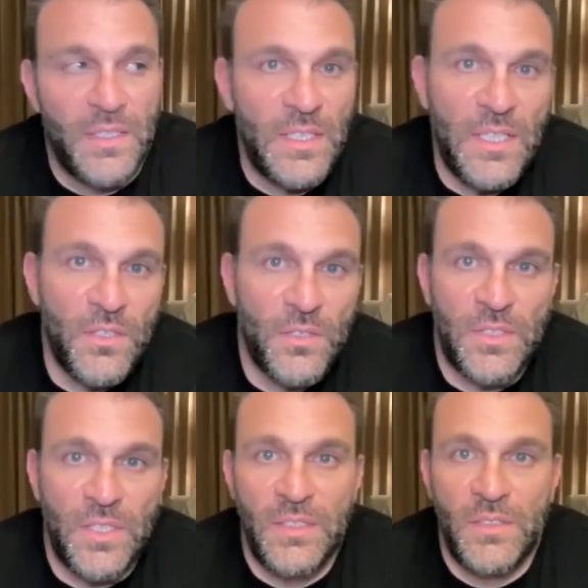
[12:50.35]
they either
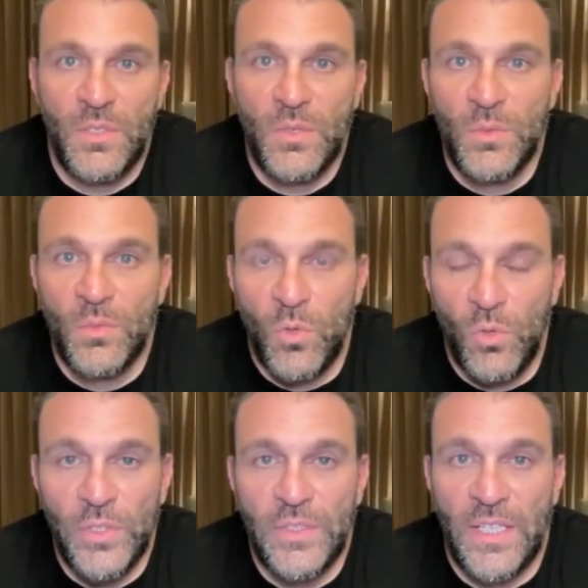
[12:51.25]
tend to
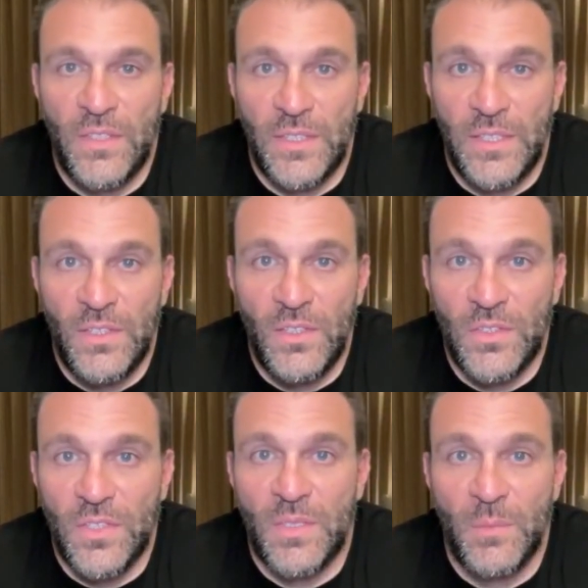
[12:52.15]
roll it down the hill
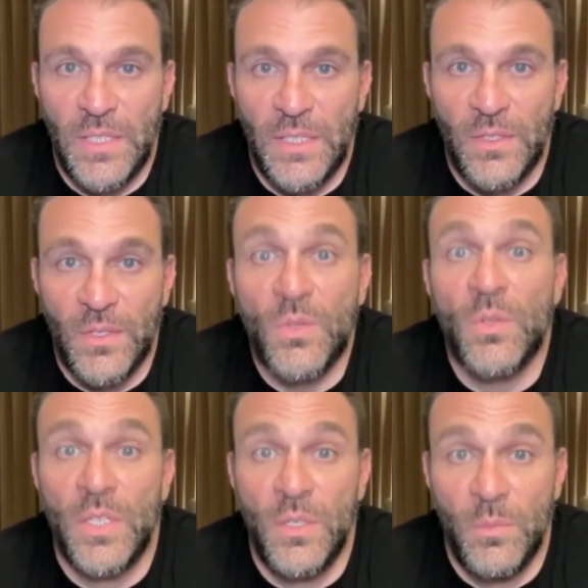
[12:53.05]
to somebody else
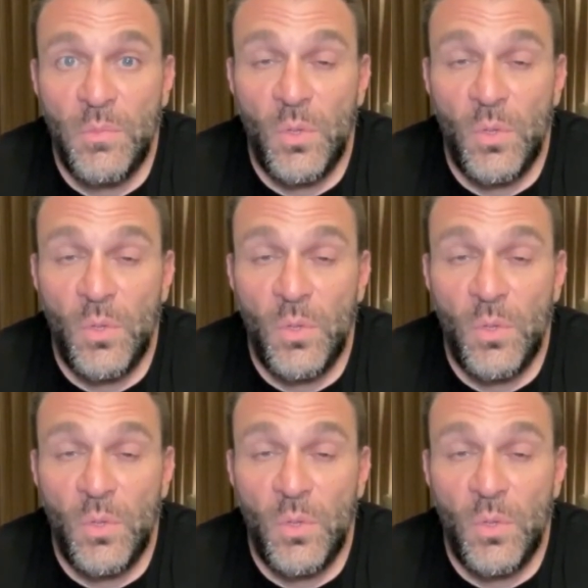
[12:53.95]
or they go the